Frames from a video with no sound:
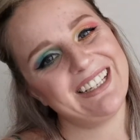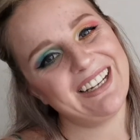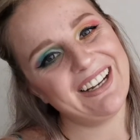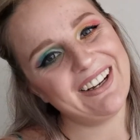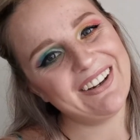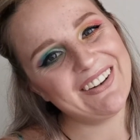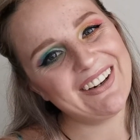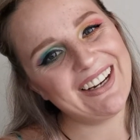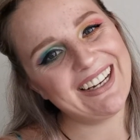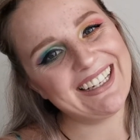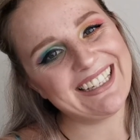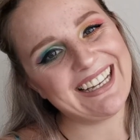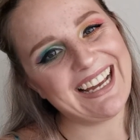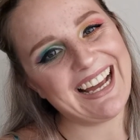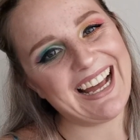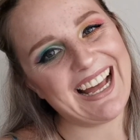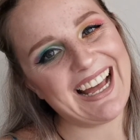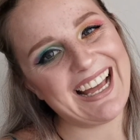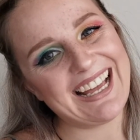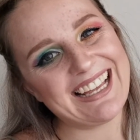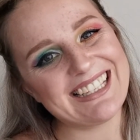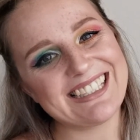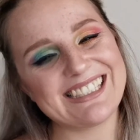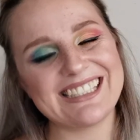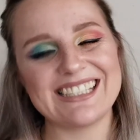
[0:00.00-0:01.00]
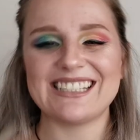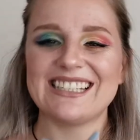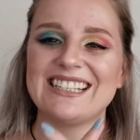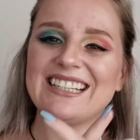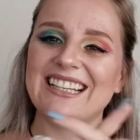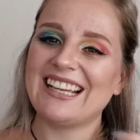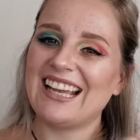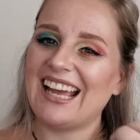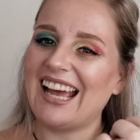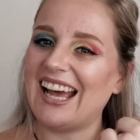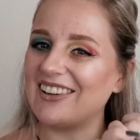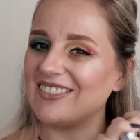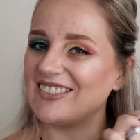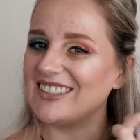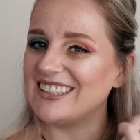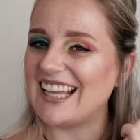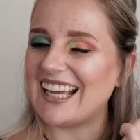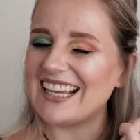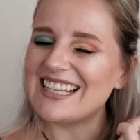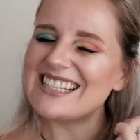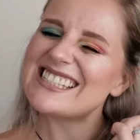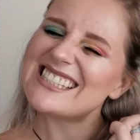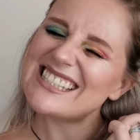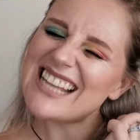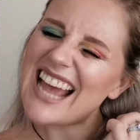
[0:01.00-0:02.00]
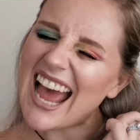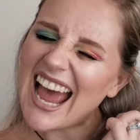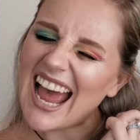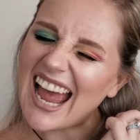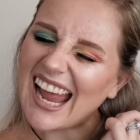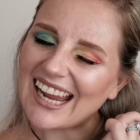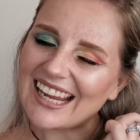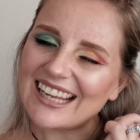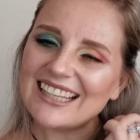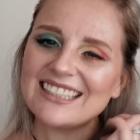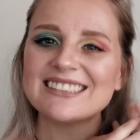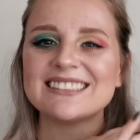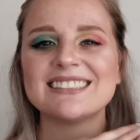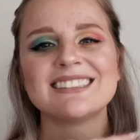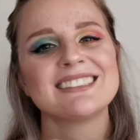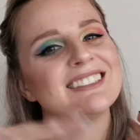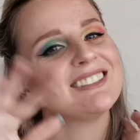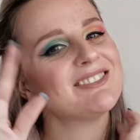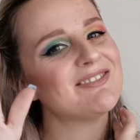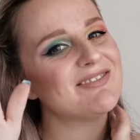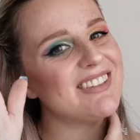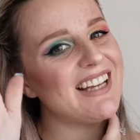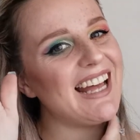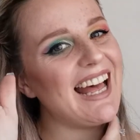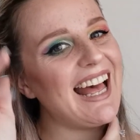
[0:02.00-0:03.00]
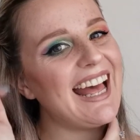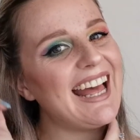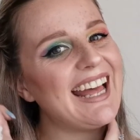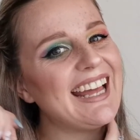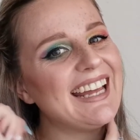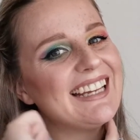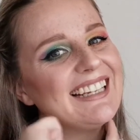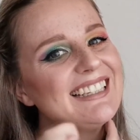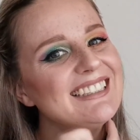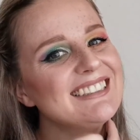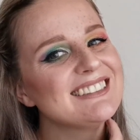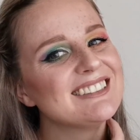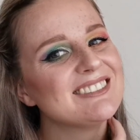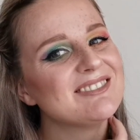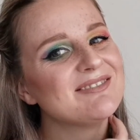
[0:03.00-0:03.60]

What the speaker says: Alright guys, have a nice day. Bye.